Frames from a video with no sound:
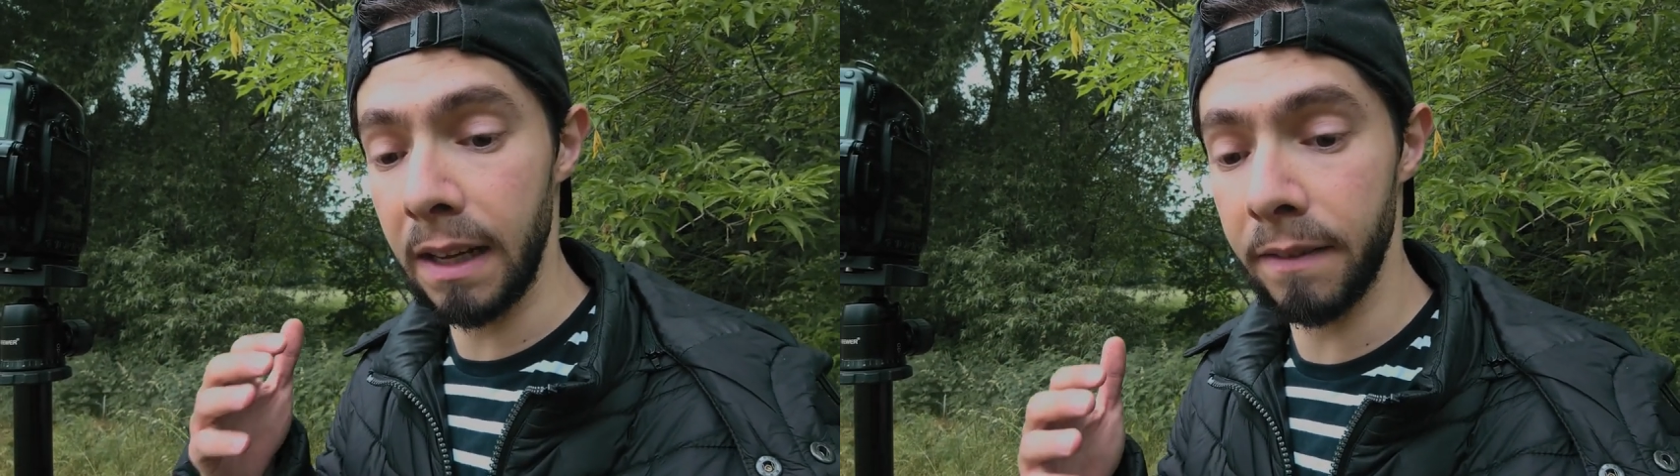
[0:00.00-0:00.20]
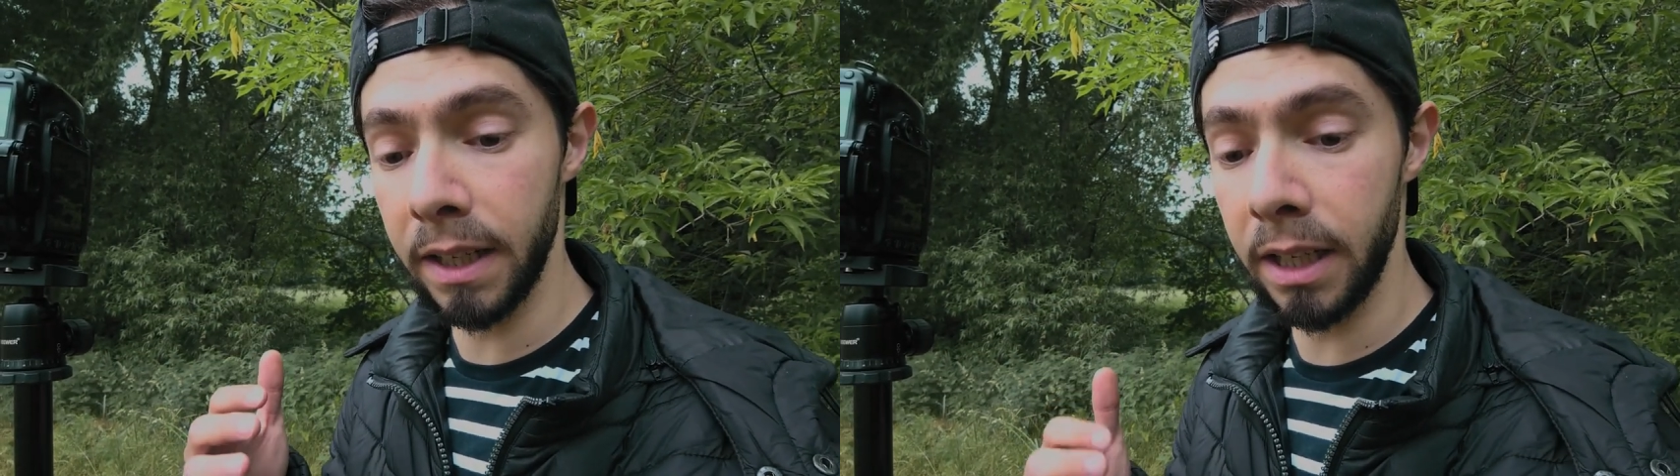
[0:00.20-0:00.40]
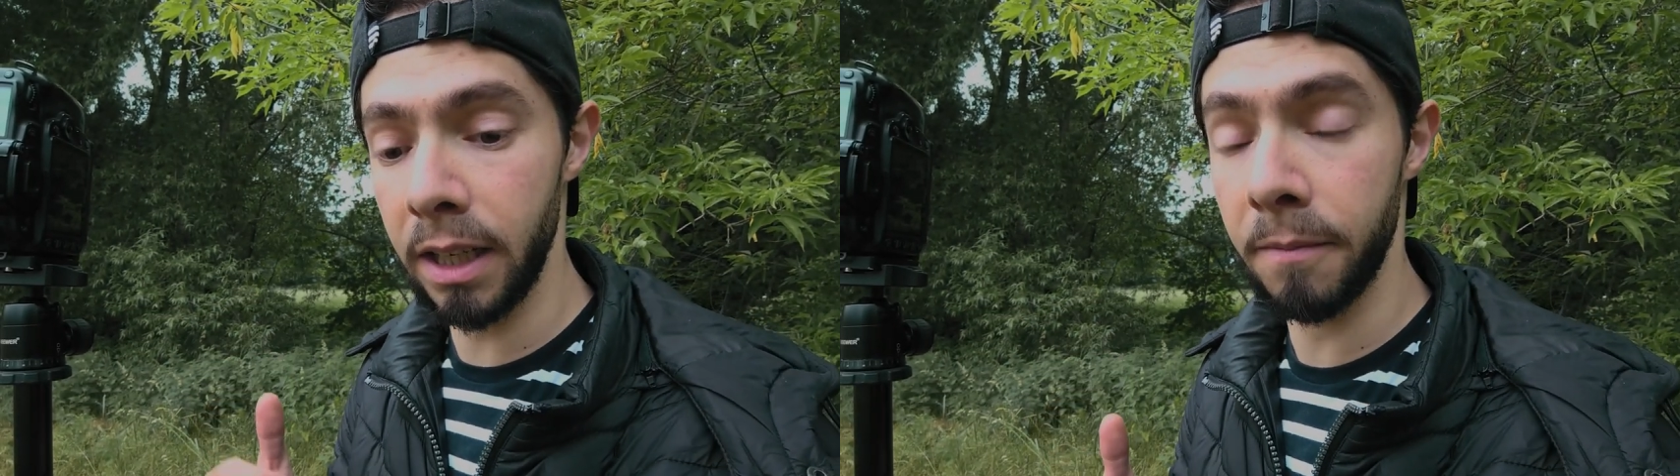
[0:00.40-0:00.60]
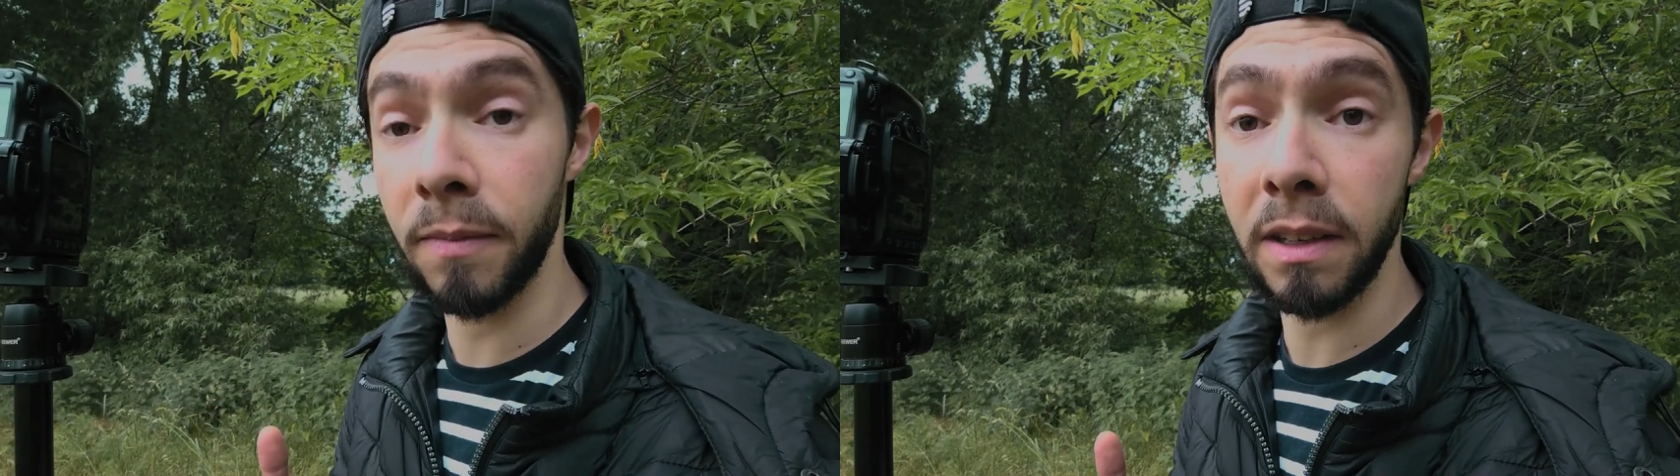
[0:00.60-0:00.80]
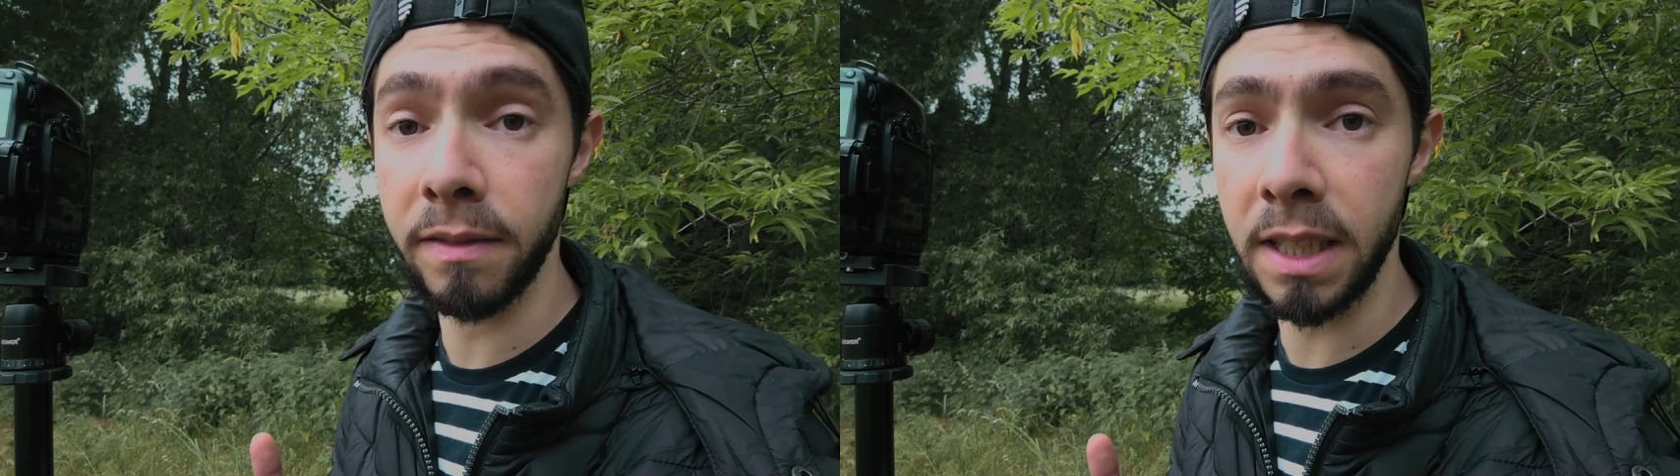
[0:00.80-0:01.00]
a very
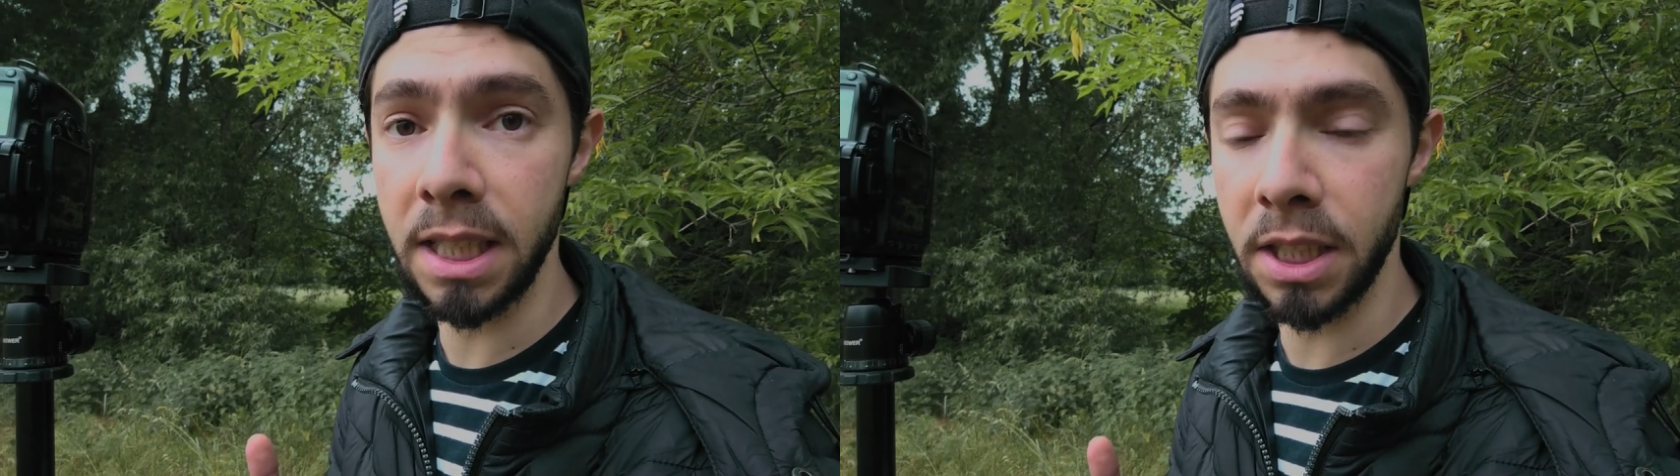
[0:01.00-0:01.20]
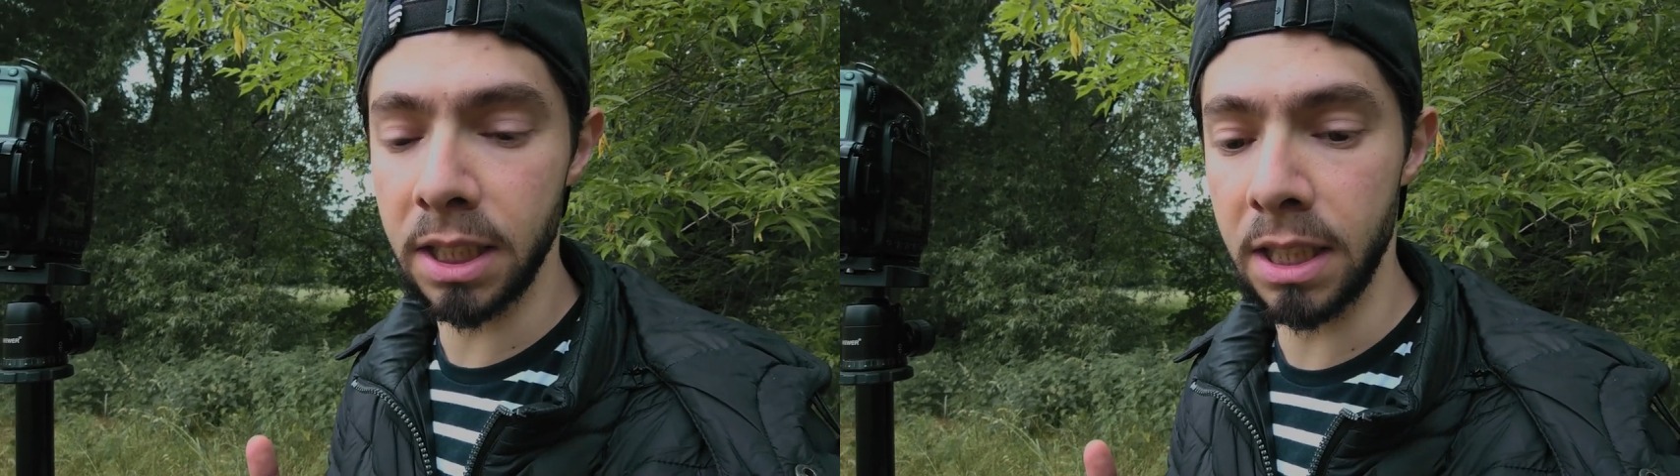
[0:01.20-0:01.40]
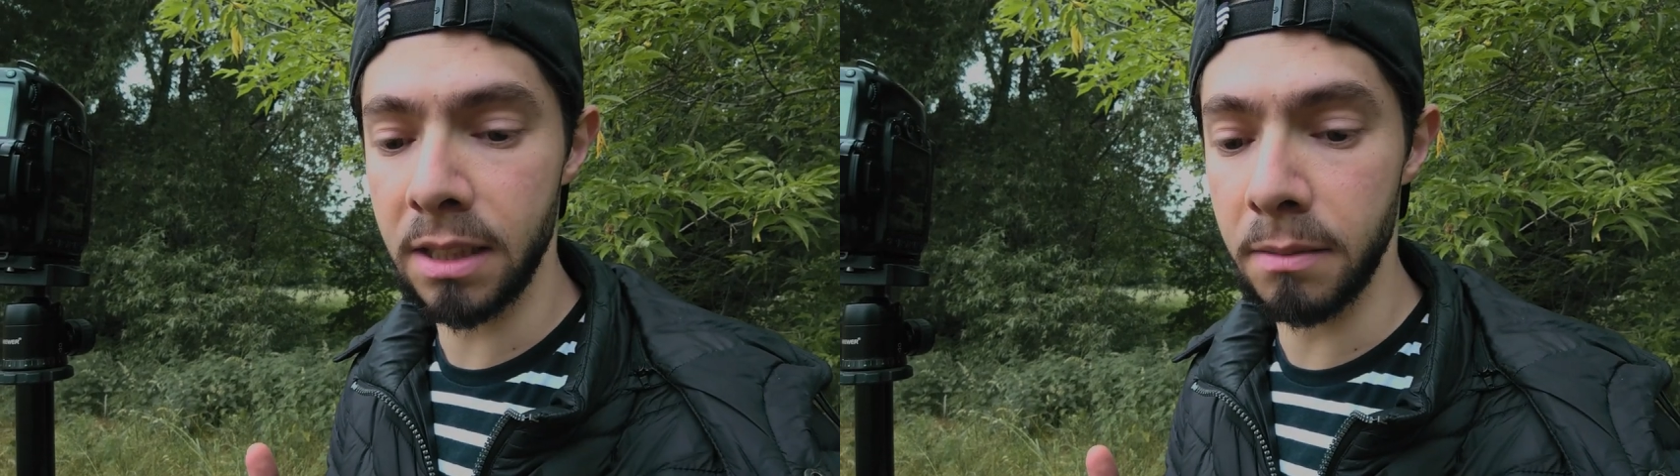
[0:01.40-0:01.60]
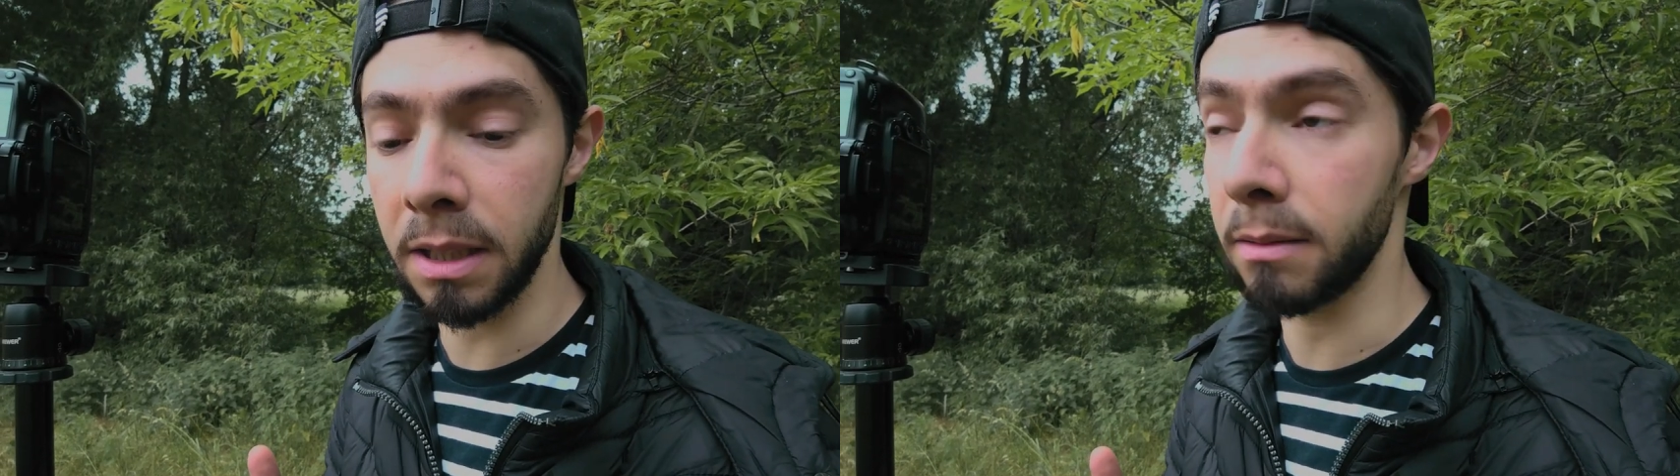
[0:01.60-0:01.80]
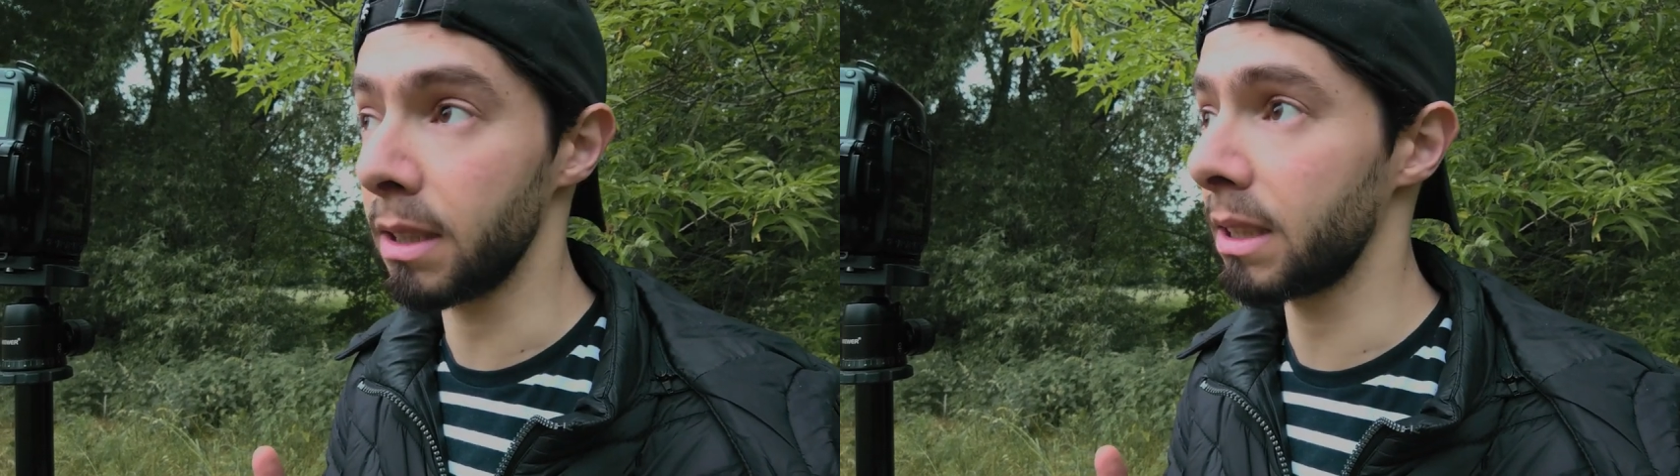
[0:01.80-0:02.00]
fast shutter
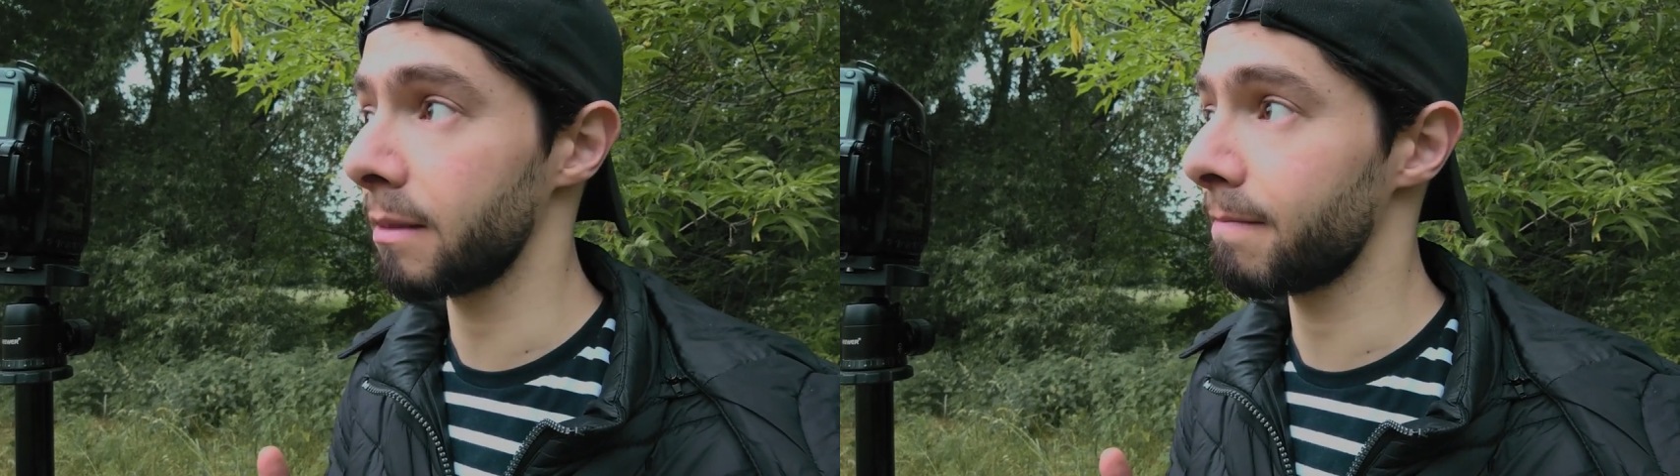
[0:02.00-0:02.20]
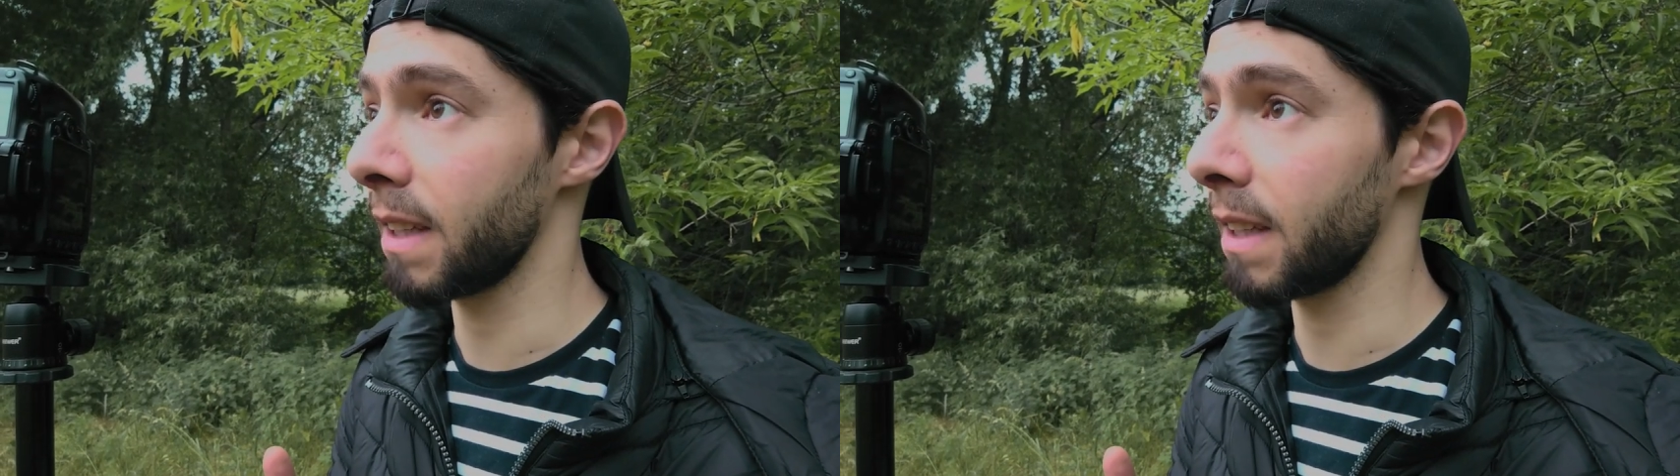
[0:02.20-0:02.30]
speed, but